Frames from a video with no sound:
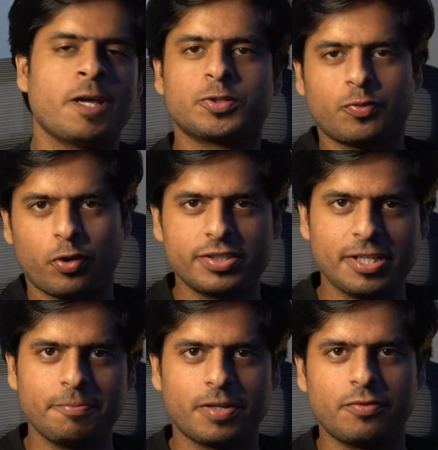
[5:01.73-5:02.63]
So for
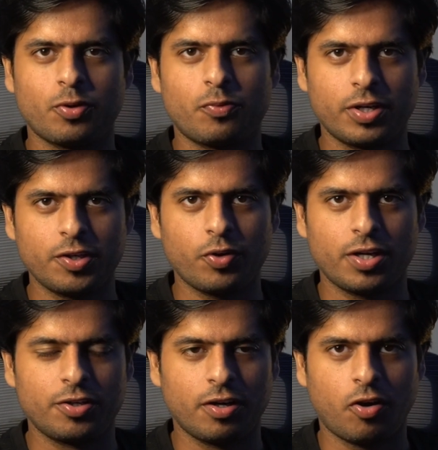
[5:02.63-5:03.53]
example, if you're working
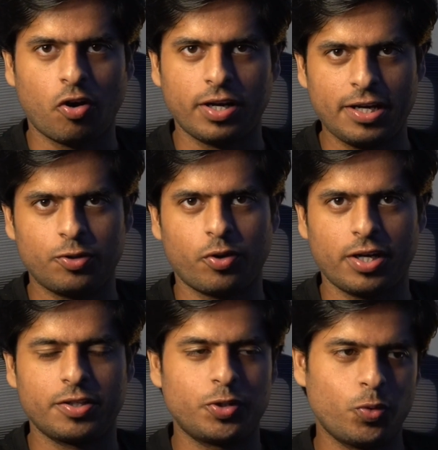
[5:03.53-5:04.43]
on, on
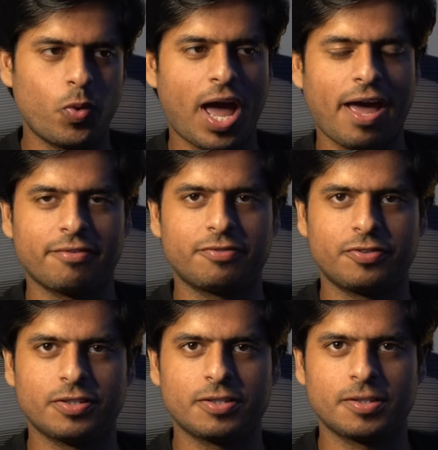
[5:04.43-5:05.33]
Android, you
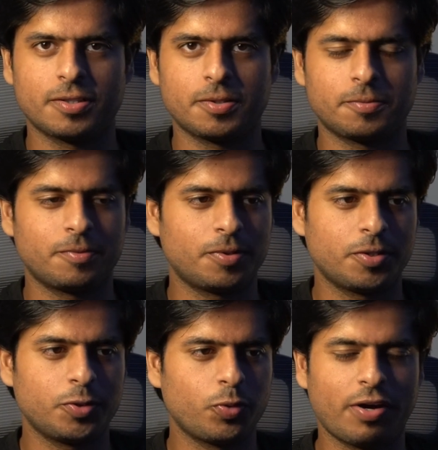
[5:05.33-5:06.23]
have uh,
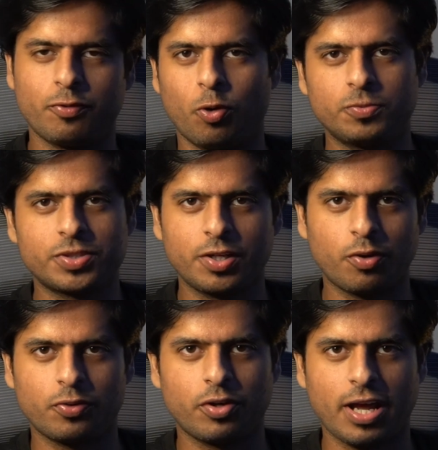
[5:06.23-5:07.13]
you have home screen
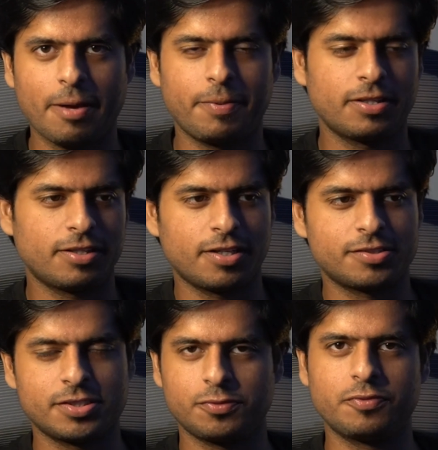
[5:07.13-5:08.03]
of your app, and there
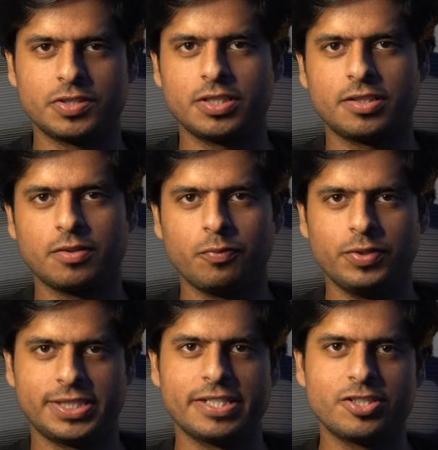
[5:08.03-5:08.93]
is this widget
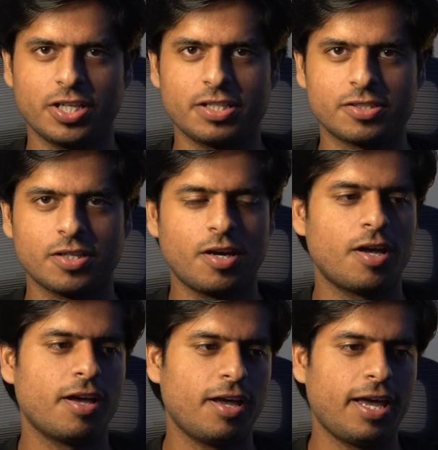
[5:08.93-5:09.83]
which can change,
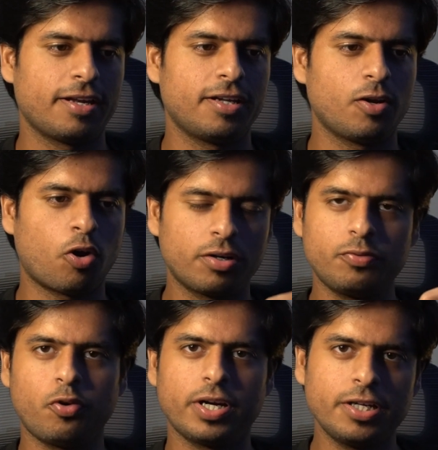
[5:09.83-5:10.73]
and in order
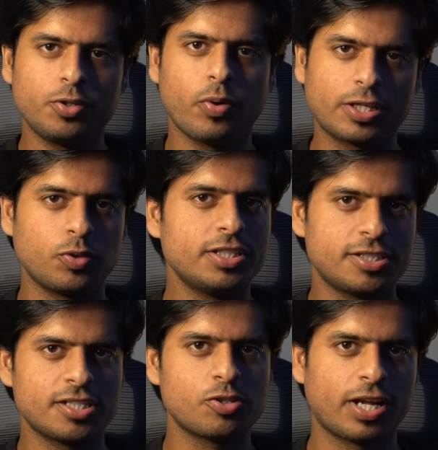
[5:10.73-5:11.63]
for it to actually
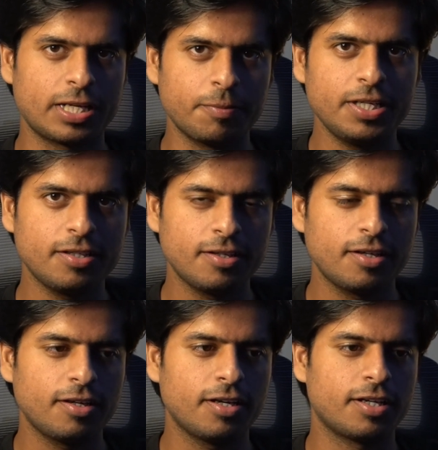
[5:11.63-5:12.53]
change or animate,
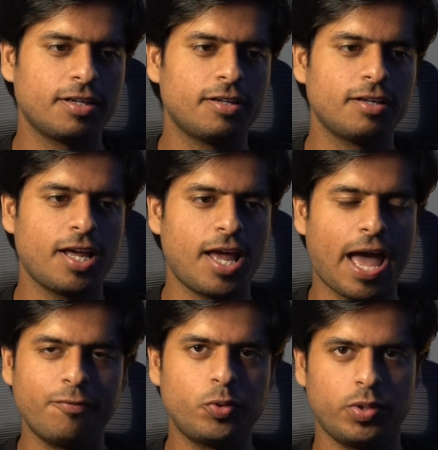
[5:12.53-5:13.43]
it'll
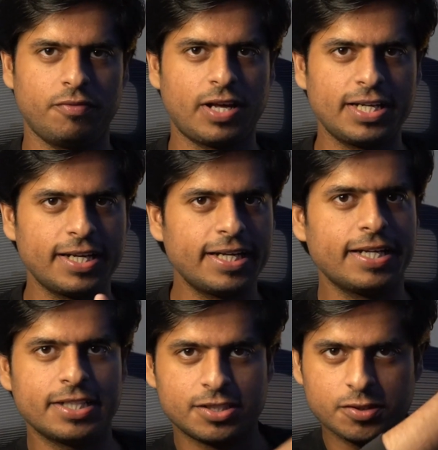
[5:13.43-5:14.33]
have to
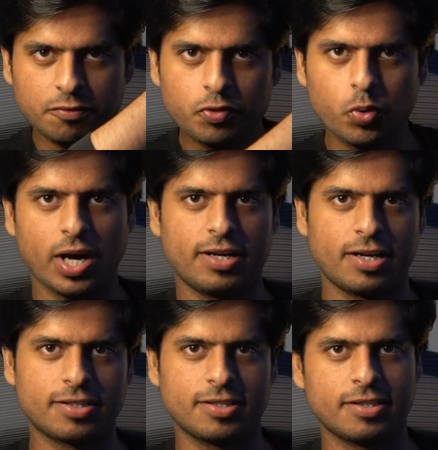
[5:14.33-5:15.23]
invalidate its view
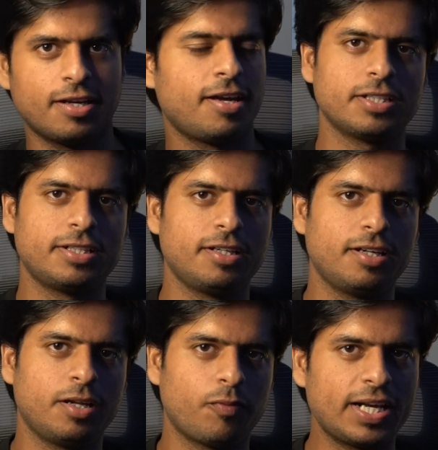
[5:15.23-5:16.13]
hierarchy. It
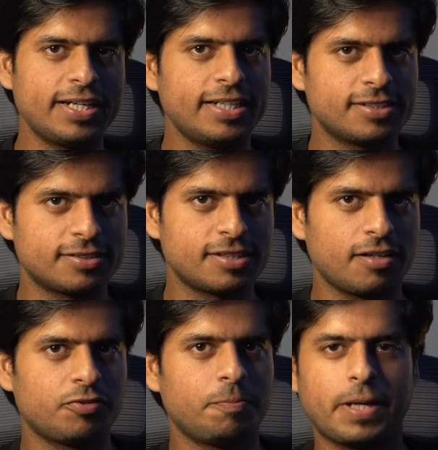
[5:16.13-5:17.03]
invalidates
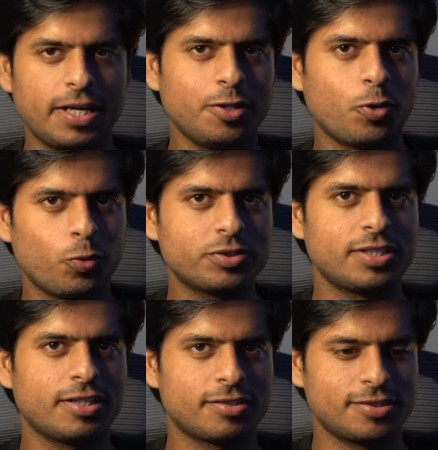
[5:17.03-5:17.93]
itself. The parent knows
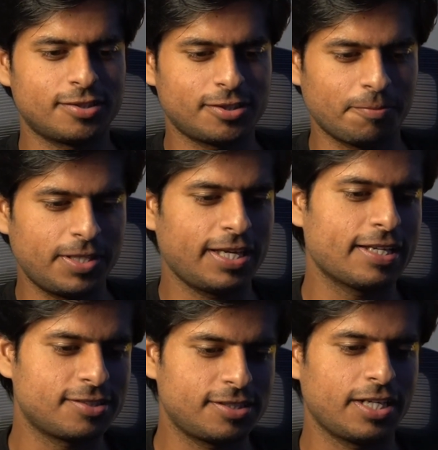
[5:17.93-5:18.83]
that something
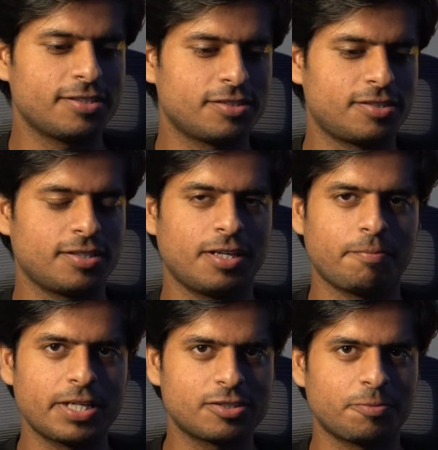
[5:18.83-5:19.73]
has changed
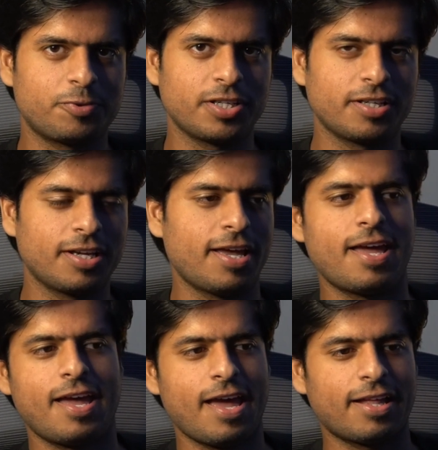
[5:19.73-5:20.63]
in my subtree,
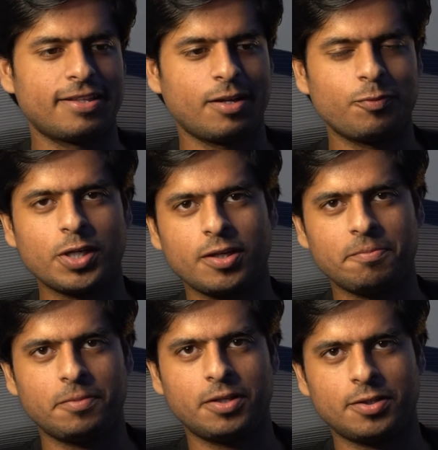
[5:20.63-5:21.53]
and then
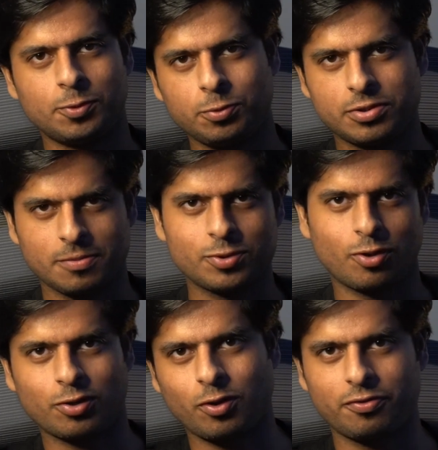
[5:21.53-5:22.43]
we uh, do some
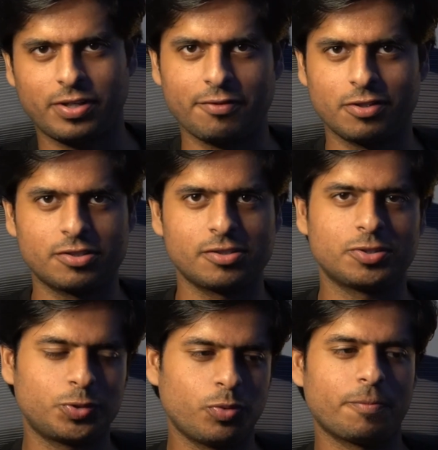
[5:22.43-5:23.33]
sort of
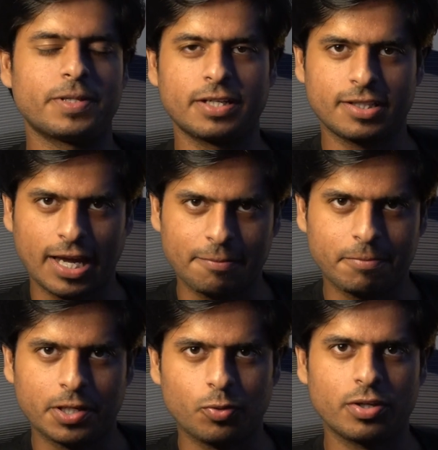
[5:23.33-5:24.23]
traversals to update
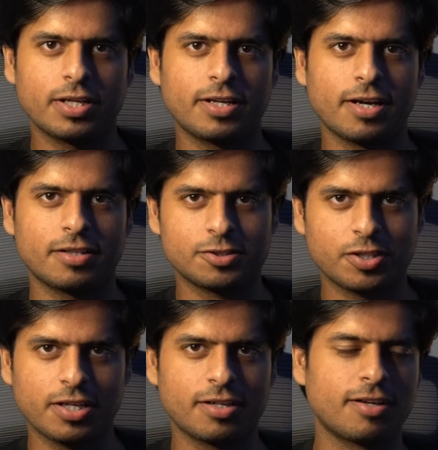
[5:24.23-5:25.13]
that particular area in the
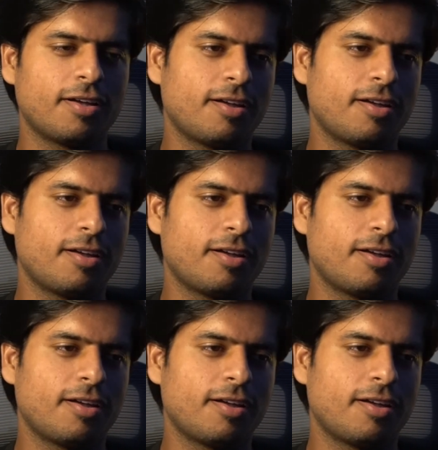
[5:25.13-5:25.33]
screen.